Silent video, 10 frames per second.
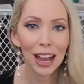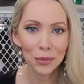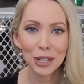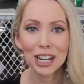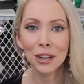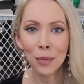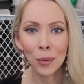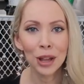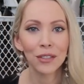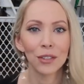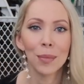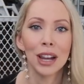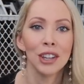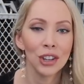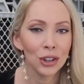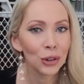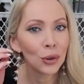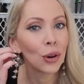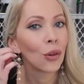Can we take a moment for my new